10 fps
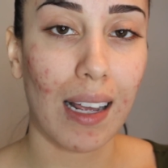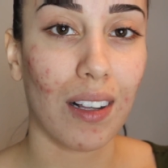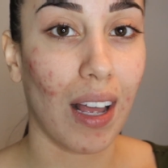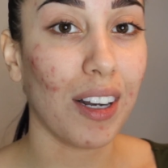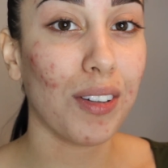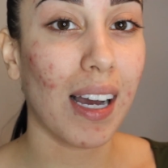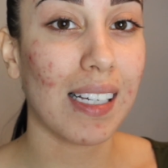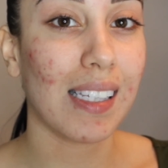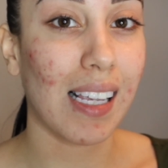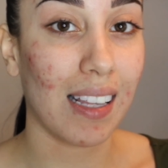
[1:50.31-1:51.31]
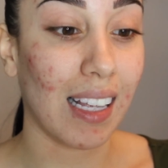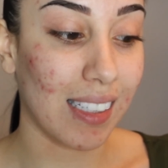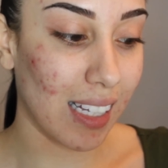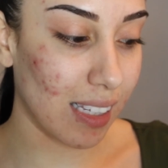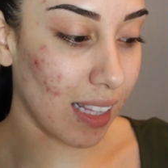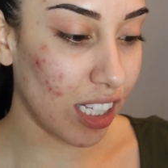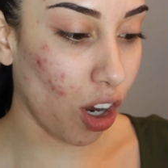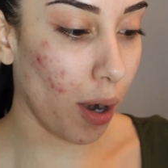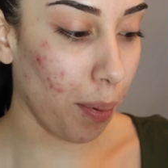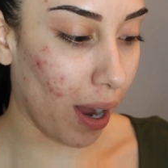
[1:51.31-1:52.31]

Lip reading: and a lot of you guys said that since these are